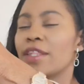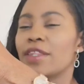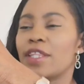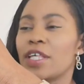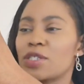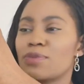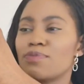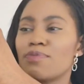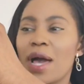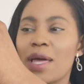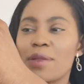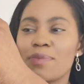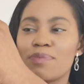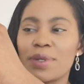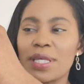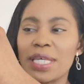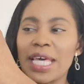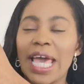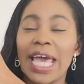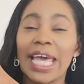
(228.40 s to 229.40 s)
This might
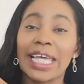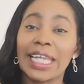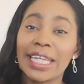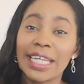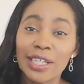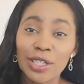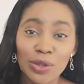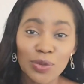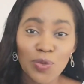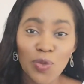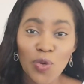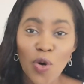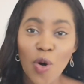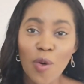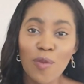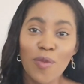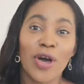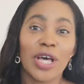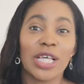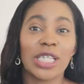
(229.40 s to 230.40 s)
be a little
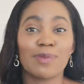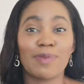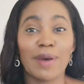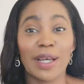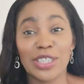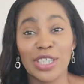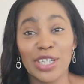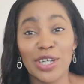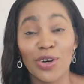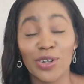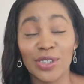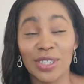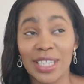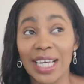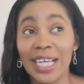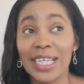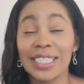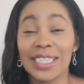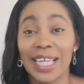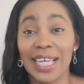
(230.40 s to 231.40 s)
warm, especially on
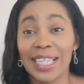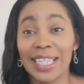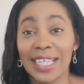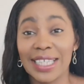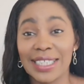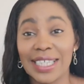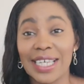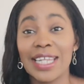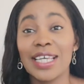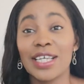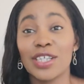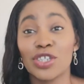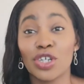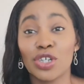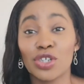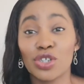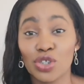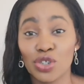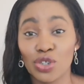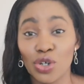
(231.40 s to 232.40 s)
days like this. It is
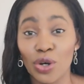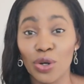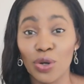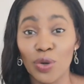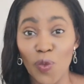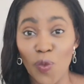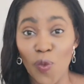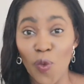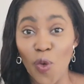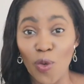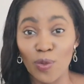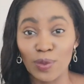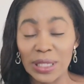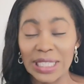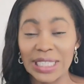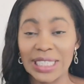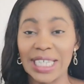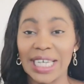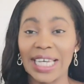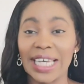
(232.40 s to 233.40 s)
so warm
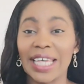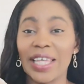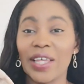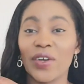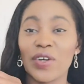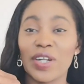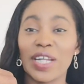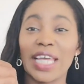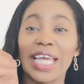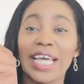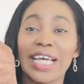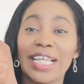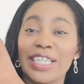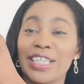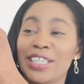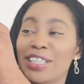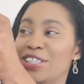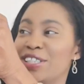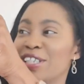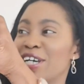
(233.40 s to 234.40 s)
today here in
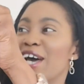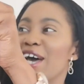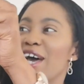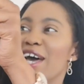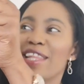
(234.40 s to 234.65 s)
England.